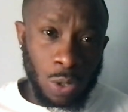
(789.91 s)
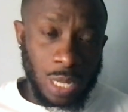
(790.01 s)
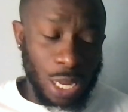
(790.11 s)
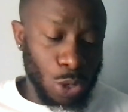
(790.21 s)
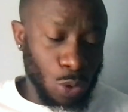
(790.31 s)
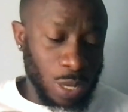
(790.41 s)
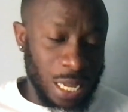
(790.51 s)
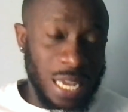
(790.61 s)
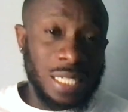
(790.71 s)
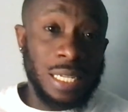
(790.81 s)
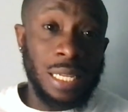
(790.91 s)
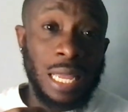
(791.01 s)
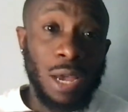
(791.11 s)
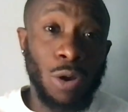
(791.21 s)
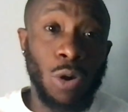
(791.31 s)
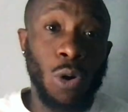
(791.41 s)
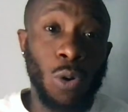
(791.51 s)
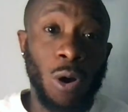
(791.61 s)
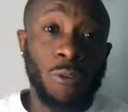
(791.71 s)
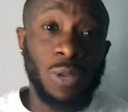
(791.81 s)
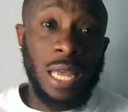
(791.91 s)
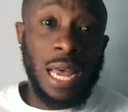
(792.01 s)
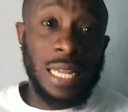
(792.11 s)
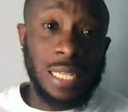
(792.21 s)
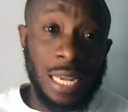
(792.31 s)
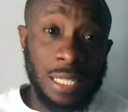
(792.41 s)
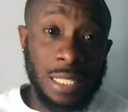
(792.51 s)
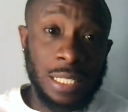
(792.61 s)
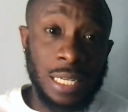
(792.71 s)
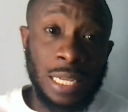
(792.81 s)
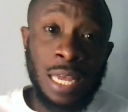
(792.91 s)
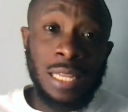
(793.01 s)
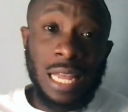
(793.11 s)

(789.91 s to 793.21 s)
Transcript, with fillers: then you need to let go of the identity